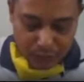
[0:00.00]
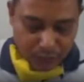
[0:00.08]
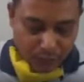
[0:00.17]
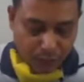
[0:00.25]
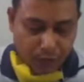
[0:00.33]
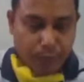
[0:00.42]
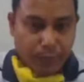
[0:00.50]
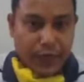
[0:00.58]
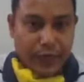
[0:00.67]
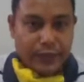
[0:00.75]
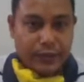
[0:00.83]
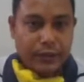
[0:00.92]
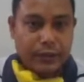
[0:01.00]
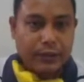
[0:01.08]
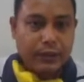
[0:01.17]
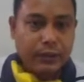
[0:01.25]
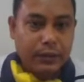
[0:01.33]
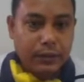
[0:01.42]
operator
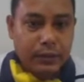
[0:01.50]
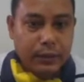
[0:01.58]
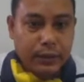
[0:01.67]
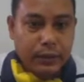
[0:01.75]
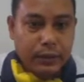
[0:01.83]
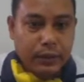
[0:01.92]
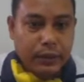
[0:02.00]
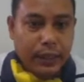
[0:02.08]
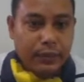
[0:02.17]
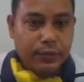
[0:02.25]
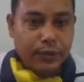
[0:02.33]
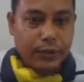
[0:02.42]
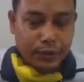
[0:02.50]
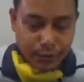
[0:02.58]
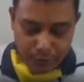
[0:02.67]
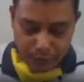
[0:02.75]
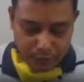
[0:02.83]
that we use